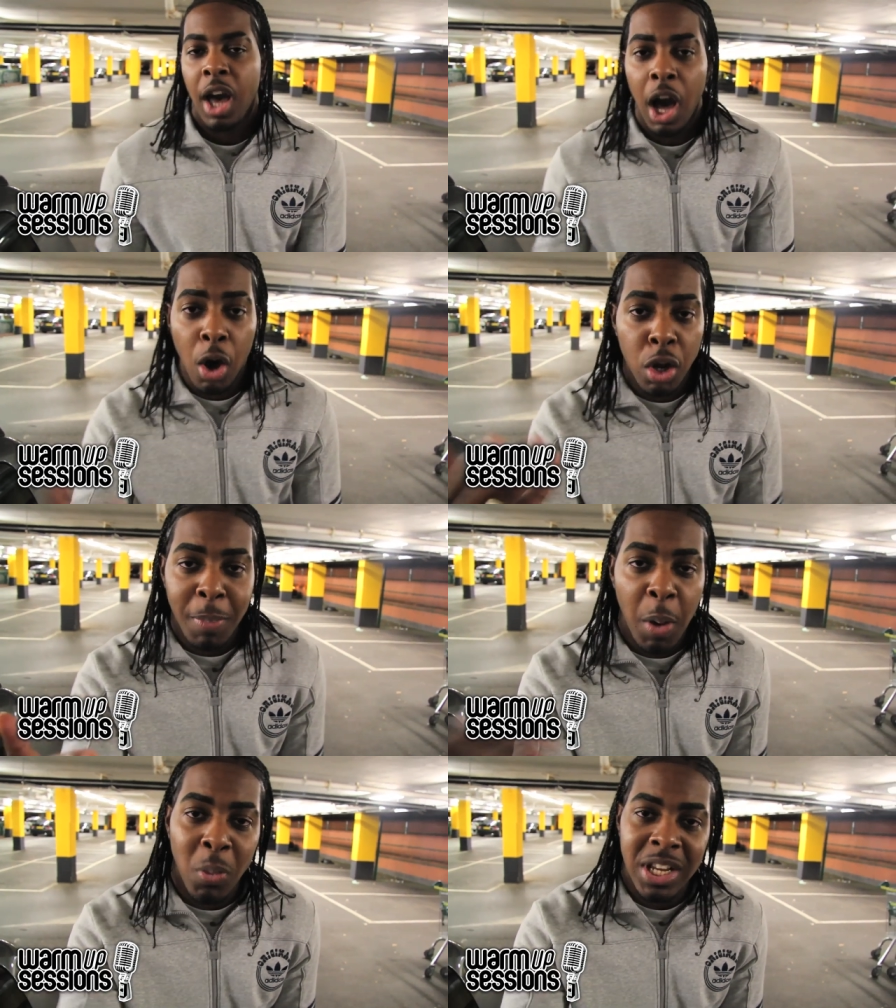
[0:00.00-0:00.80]
I heard
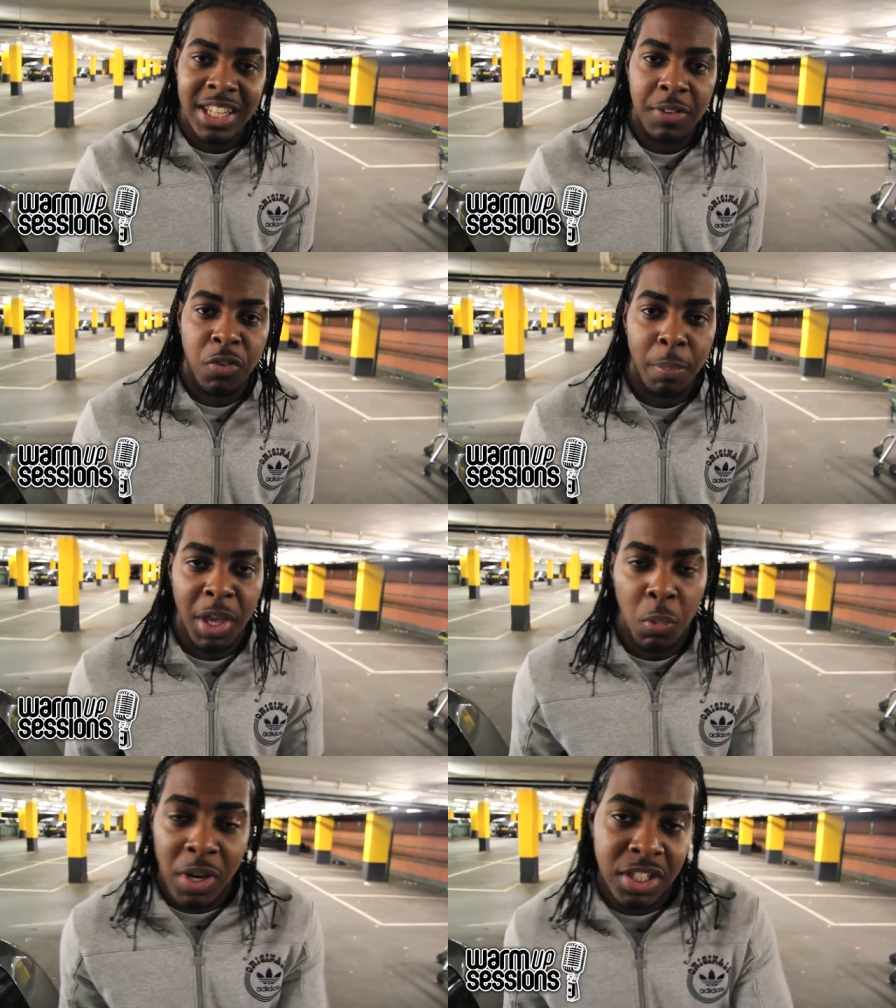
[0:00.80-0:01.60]
man wanna send for me.
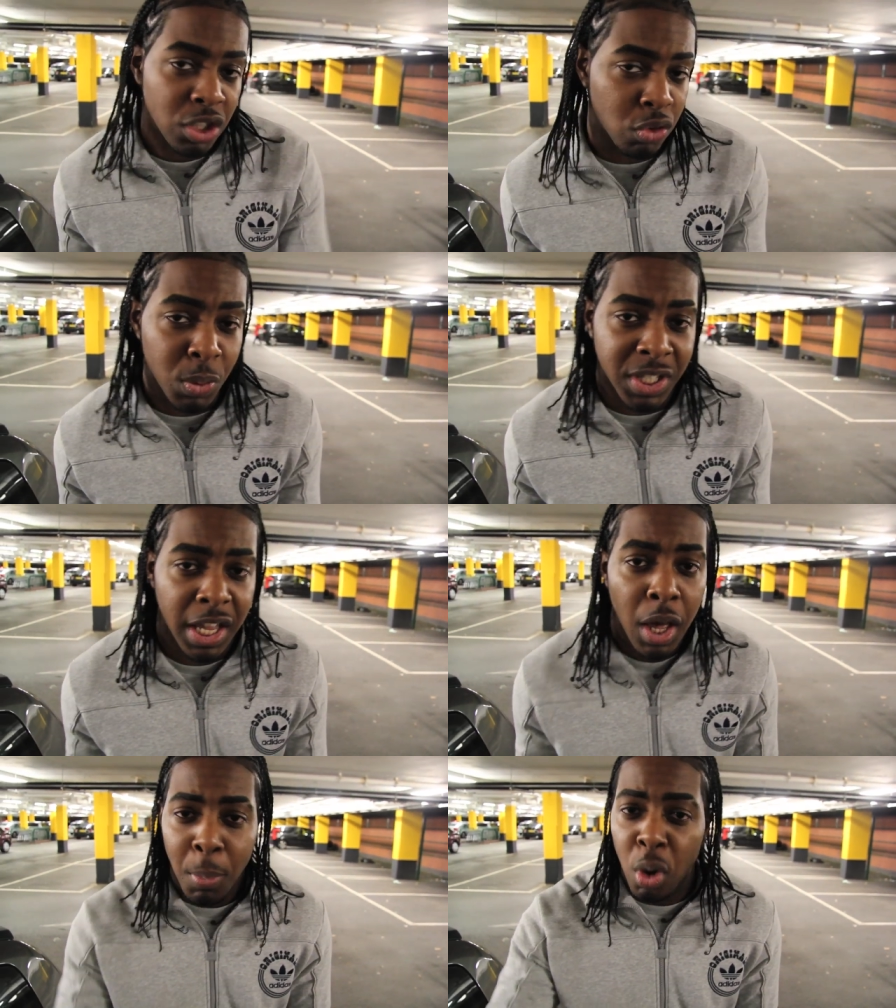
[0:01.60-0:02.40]
What is it? True is it?
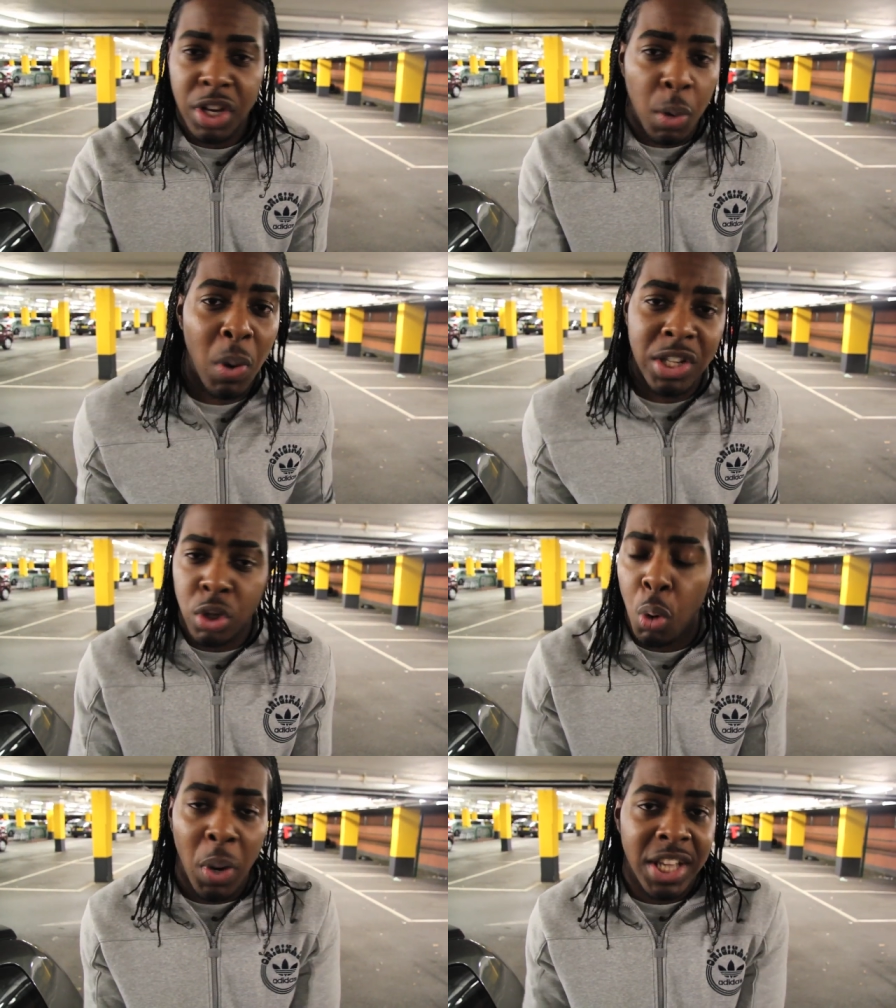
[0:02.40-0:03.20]
More than one. So
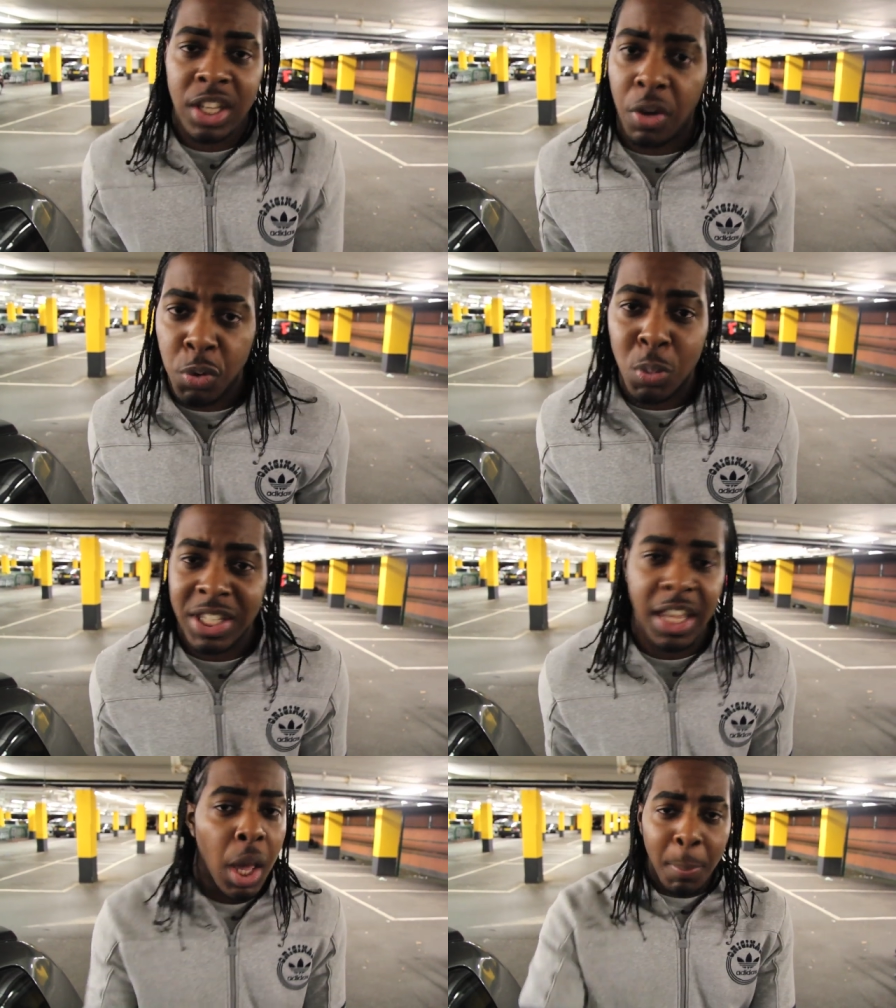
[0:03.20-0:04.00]
what is it? A few is
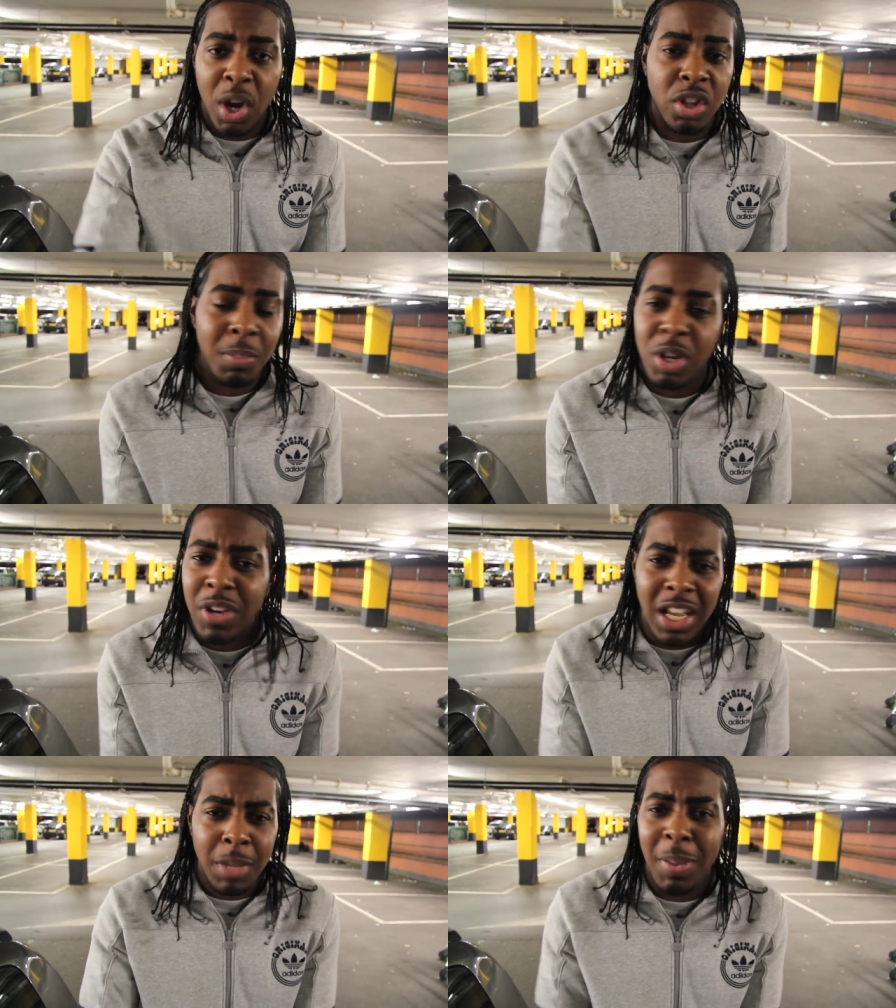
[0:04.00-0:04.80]
it? Because I'm
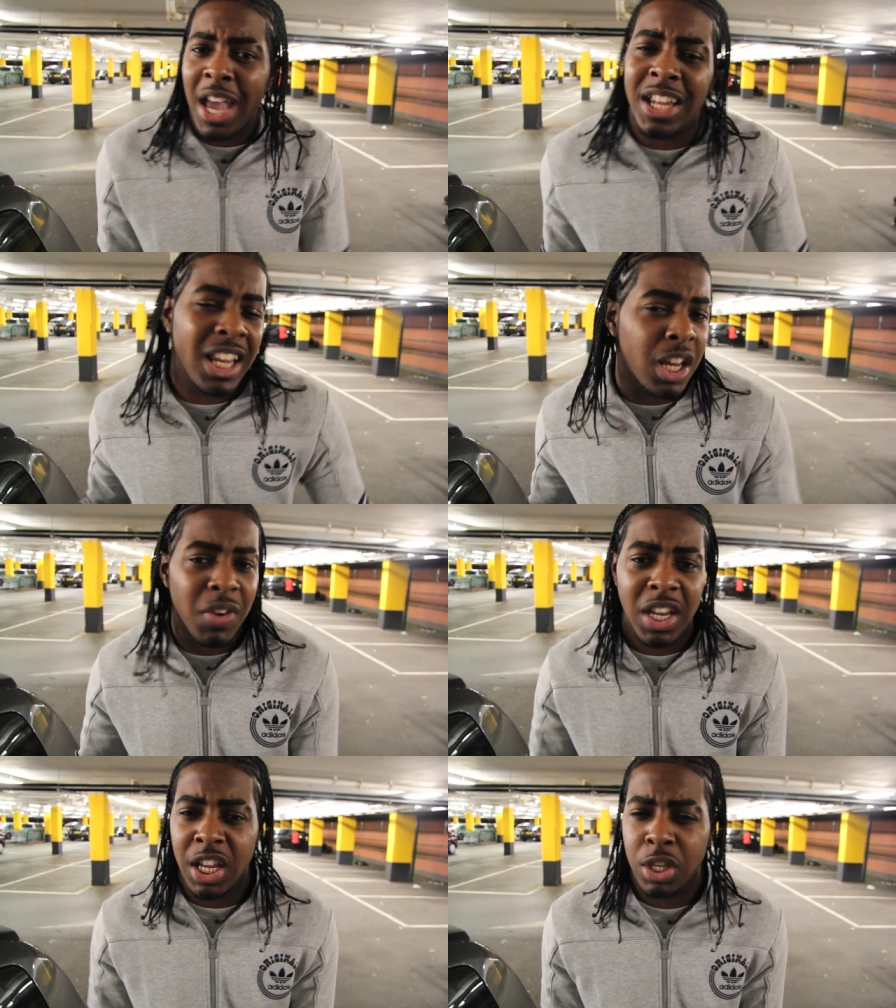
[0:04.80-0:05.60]
lyrically better than
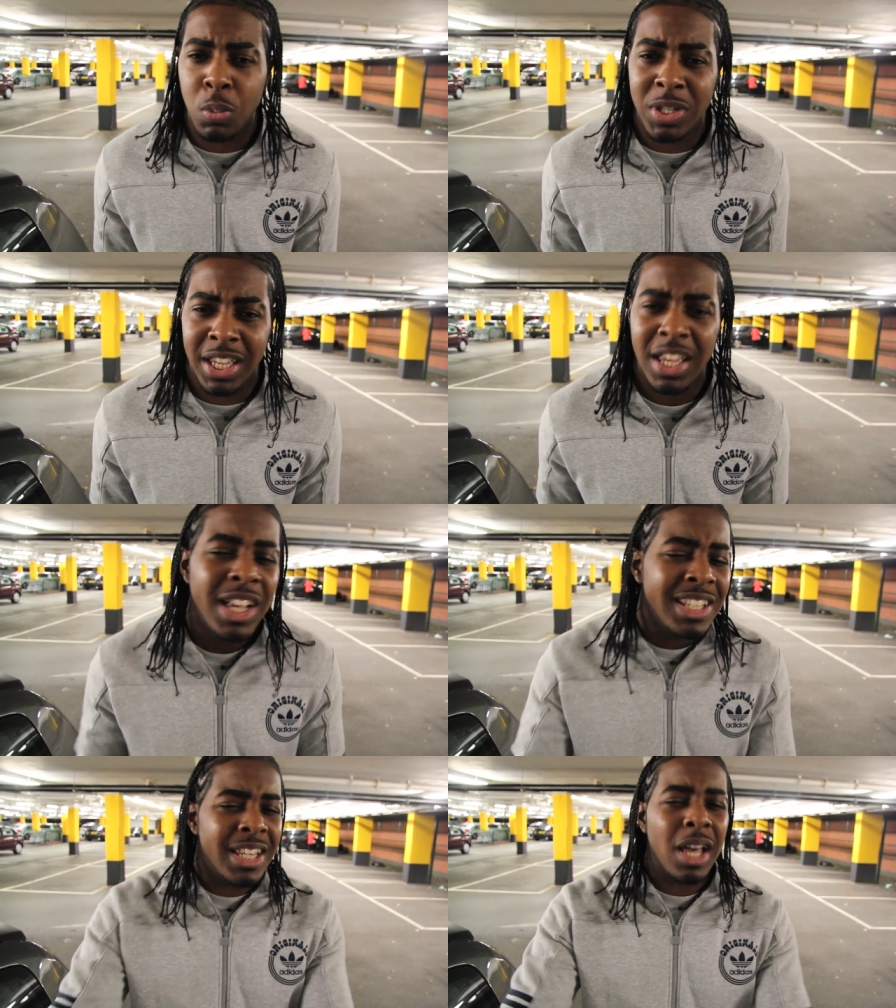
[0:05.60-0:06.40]
lyrically you is it?
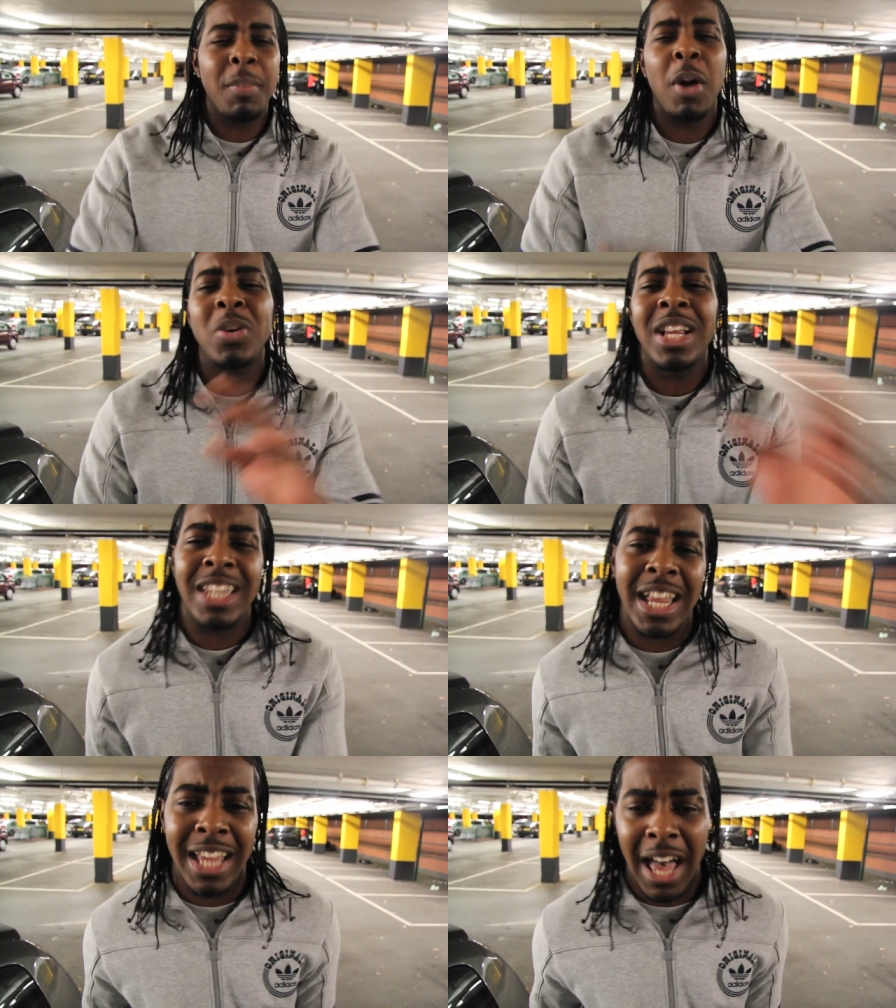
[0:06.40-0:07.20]
Certain man wanna
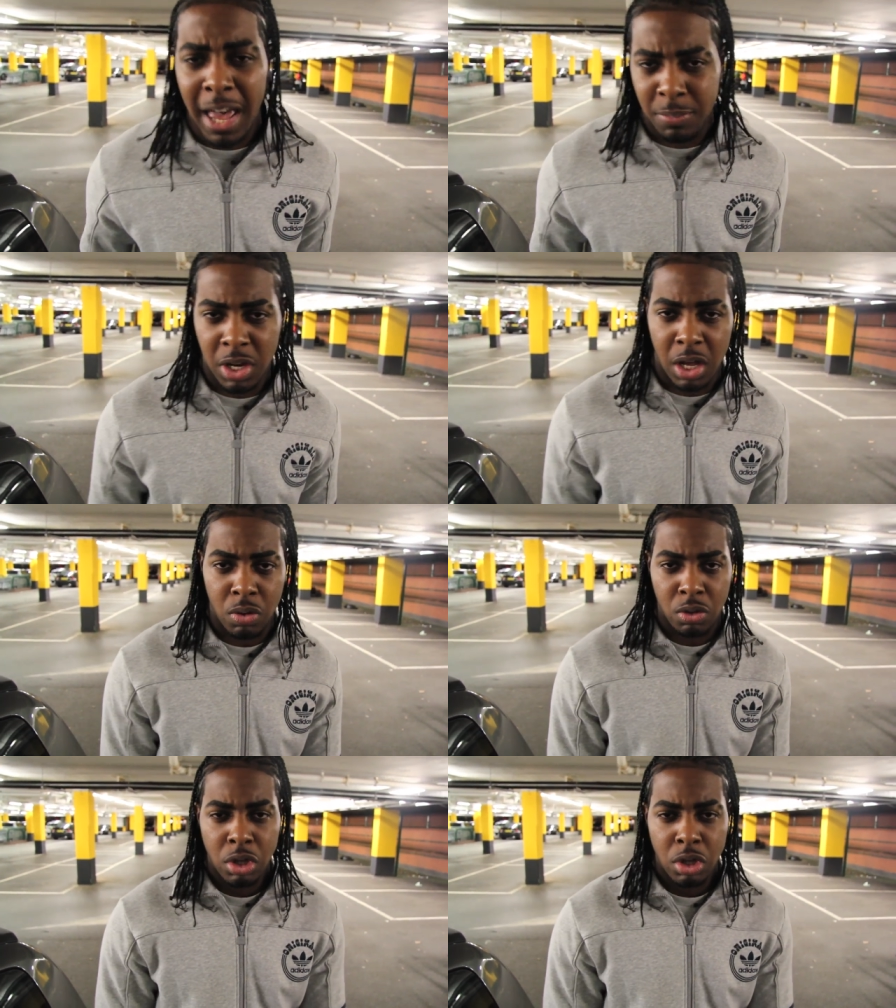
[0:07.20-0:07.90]
dead the hype now.